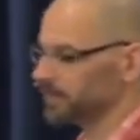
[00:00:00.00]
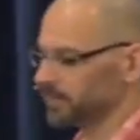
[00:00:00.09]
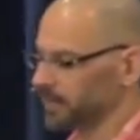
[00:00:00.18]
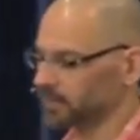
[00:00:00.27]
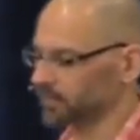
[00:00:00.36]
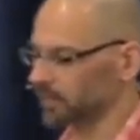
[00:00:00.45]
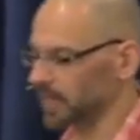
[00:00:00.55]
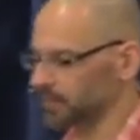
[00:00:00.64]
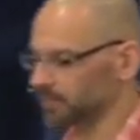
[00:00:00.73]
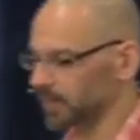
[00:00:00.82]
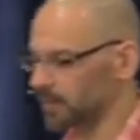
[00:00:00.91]
that's the
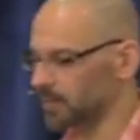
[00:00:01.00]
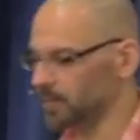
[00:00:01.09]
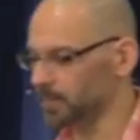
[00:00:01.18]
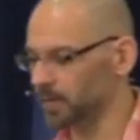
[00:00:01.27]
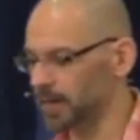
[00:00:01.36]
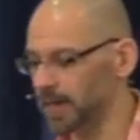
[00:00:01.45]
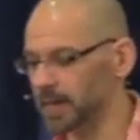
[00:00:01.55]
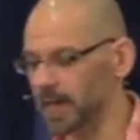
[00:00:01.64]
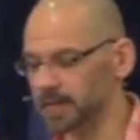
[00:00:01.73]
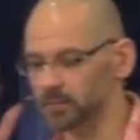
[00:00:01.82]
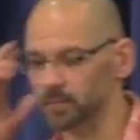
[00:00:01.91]
last thing I remember. And
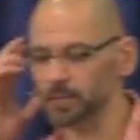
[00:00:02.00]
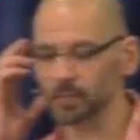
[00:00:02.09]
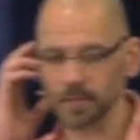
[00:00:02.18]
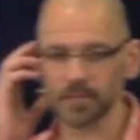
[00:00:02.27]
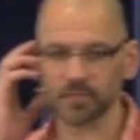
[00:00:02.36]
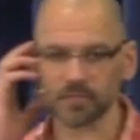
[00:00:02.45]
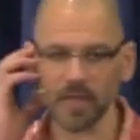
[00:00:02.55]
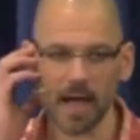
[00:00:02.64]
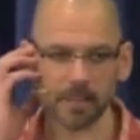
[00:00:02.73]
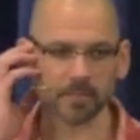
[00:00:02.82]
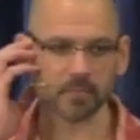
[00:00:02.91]
I literally
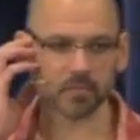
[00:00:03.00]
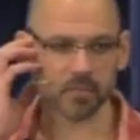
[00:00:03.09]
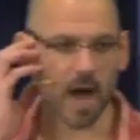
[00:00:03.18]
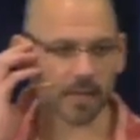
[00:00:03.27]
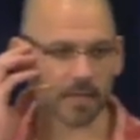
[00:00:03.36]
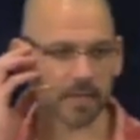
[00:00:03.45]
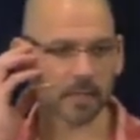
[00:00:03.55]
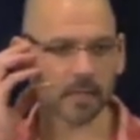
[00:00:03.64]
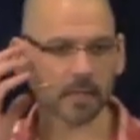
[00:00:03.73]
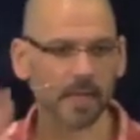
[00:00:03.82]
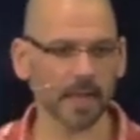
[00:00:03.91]
stopped talking,
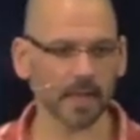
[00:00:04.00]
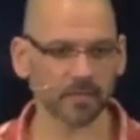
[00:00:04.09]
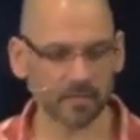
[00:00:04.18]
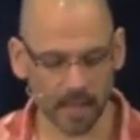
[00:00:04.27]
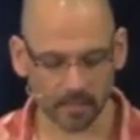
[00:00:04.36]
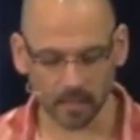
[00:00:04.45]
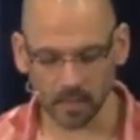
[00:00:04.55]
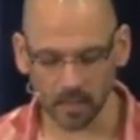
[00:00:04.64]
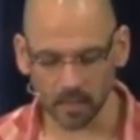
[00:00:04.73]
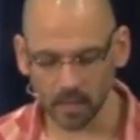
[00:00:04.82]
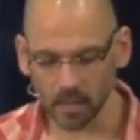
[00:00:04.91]
and I sat
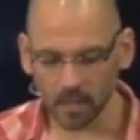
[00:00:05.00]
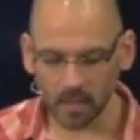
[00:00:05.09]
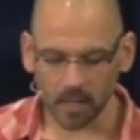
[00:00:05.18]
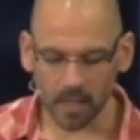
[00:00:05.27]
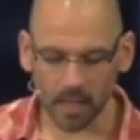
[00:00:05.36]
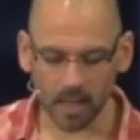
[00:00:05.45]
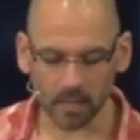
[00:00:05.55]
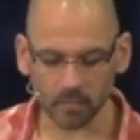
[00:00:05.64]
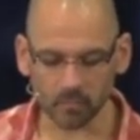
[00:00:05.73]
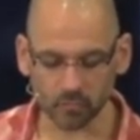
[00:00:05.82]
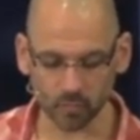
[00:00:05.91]
there
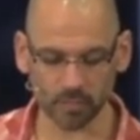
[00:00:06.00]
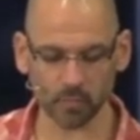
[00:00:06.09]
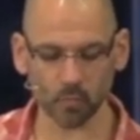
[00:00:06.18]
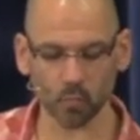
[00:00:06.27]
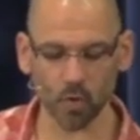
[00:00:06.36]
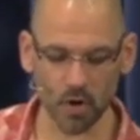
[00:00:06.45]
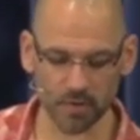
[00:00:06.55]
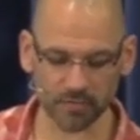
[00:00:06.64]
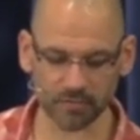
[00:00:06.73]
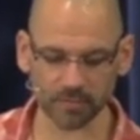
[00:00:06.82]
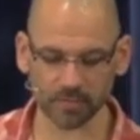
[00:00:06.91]
drooling
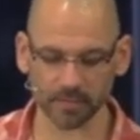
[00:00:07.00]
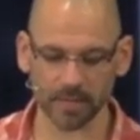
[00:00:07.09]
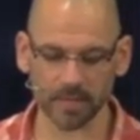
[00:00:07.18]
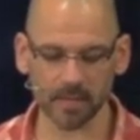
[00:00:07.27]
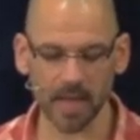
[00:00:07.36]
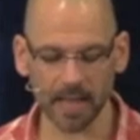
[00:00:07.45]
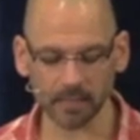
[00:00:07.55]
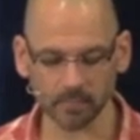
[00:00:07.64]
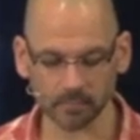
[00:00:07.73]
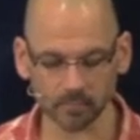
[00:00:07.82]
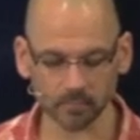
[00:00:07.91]
worse and not
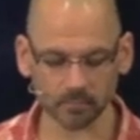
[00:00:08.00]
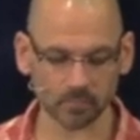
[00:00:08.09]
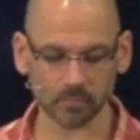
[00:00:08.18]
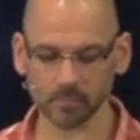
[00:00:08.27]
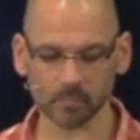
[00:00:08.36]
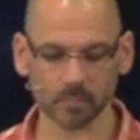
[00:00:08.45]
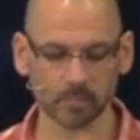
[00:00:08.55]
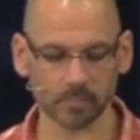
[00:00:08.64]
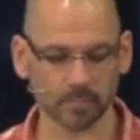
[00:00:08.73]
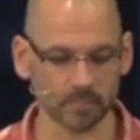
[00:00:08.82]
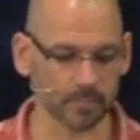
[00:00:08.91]

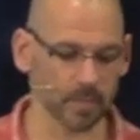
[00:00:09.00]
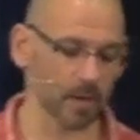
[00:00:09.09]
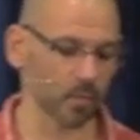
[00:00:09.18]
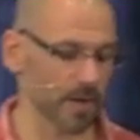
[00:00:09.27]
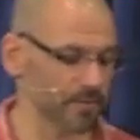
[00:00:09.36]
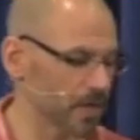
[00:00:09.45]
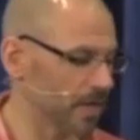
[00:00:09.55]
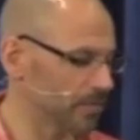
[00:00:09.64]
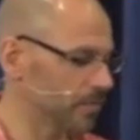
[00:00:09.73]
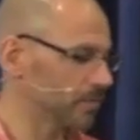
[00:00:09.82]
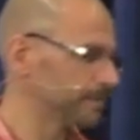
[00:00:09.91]
otherwise conscious.